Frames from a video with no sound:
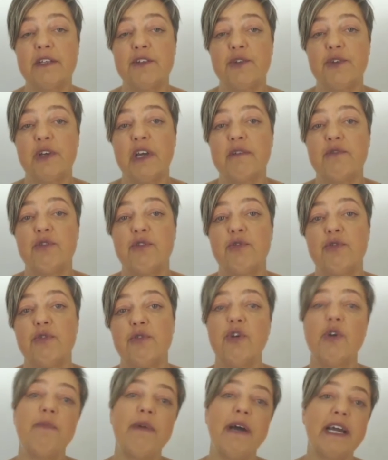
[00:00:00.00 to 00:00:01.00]
So you have to
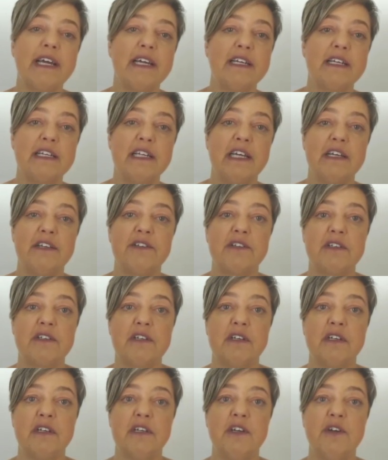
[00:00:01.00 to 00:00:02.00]
go back and test
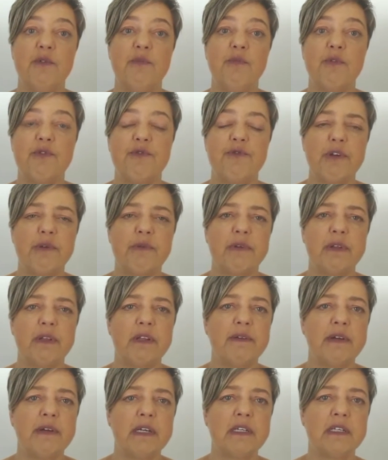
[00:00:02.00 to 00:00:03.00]
more frequently,
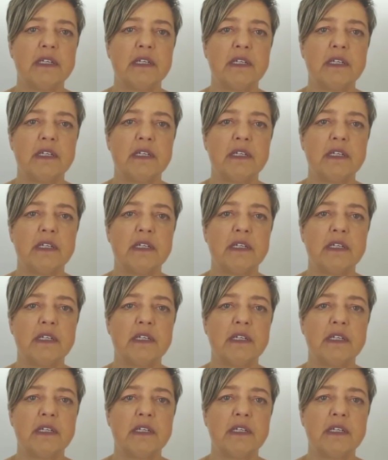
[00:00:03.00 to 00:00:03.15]
right?